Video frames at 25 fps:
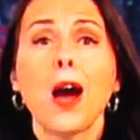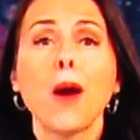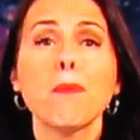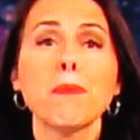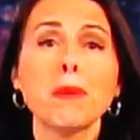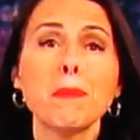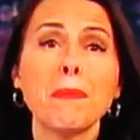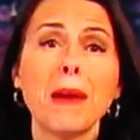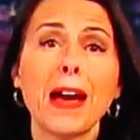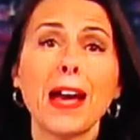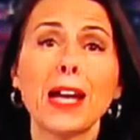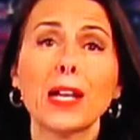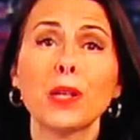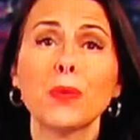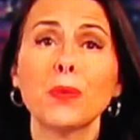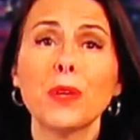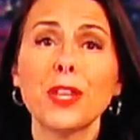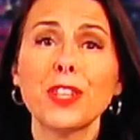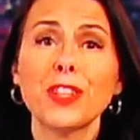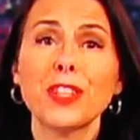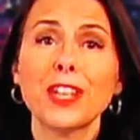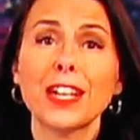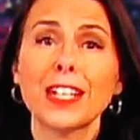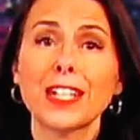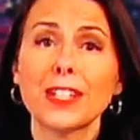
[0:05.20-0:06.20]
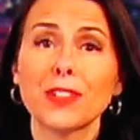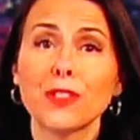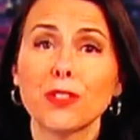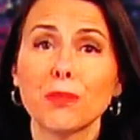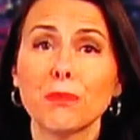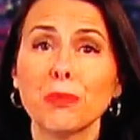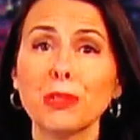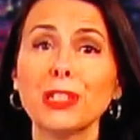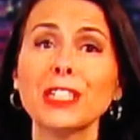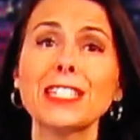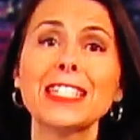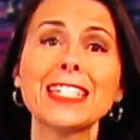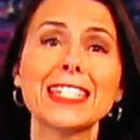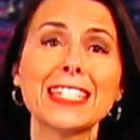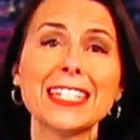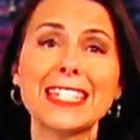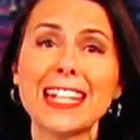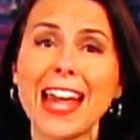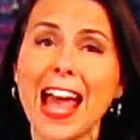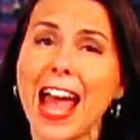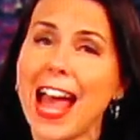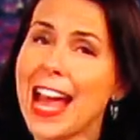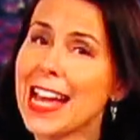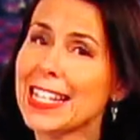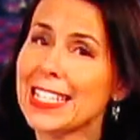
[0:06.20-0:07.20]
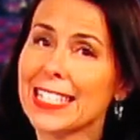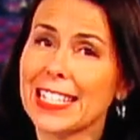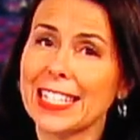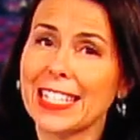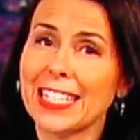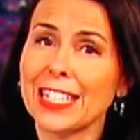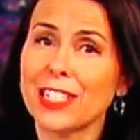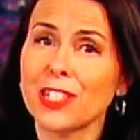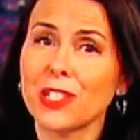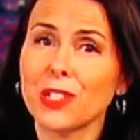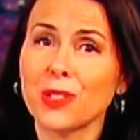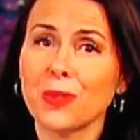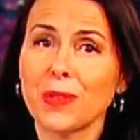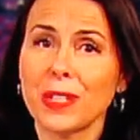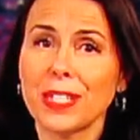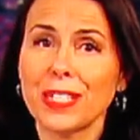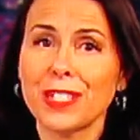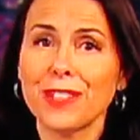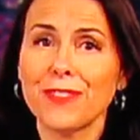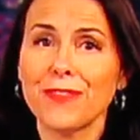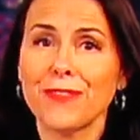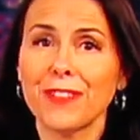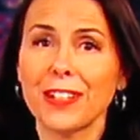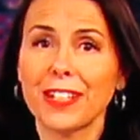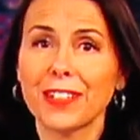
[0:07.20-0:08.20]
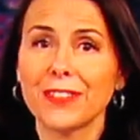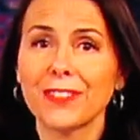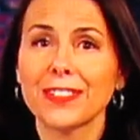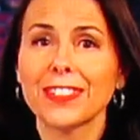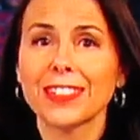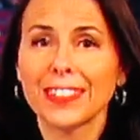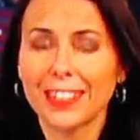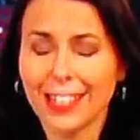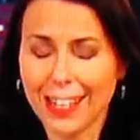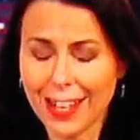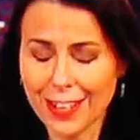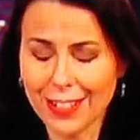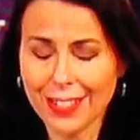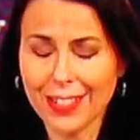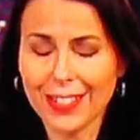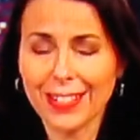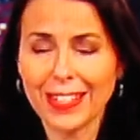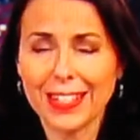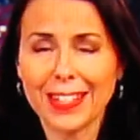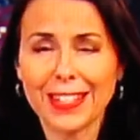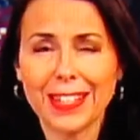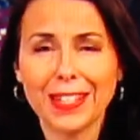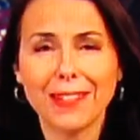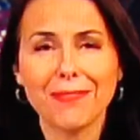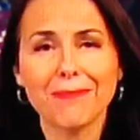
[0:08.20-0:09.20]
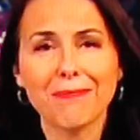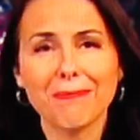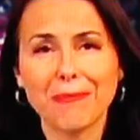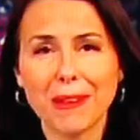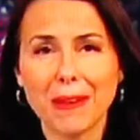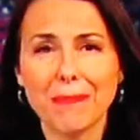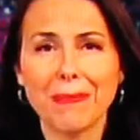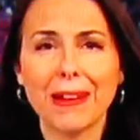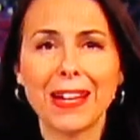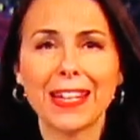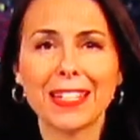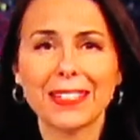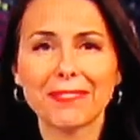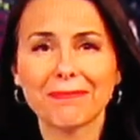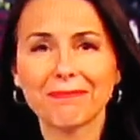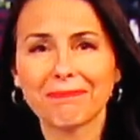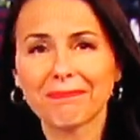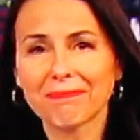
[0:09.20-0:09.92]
I'll be back with another bulletin at 8:25. I'll see you then. Bye-bye.